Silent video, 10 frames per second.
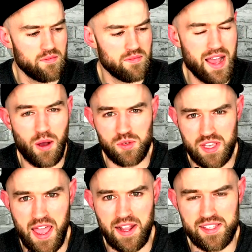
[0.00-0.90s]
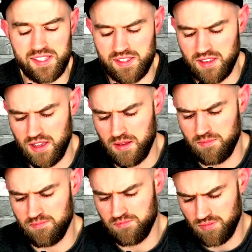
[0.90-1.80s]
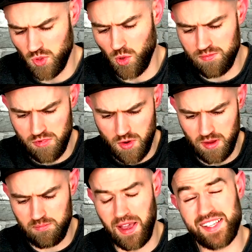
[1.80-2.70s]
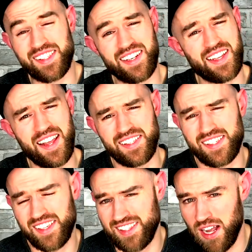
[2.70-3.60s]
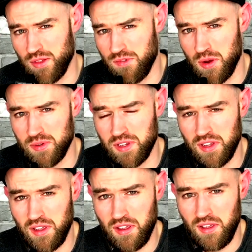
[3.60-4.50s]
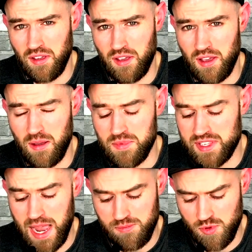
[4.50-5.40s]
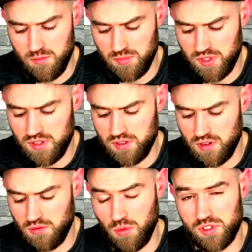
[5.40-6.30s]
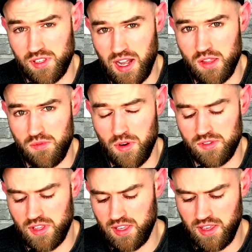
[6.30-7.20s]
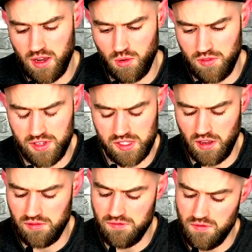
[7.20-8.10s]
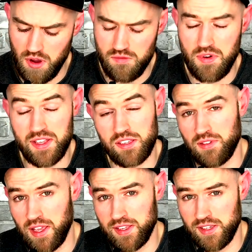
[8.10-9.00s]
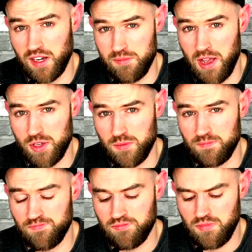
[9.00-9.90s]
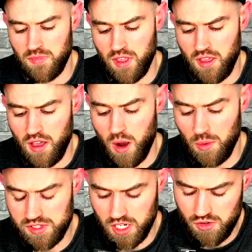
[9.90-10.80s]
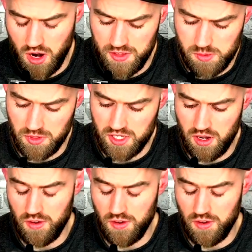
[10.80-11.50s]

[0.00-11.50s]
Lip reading: House acts. North Brewing, based in Leeds, it's just down the road. The tap rooms are also down the road, so they can get hold of this stuff relatively easy, I'd imagine. I wanted to try this one tonight.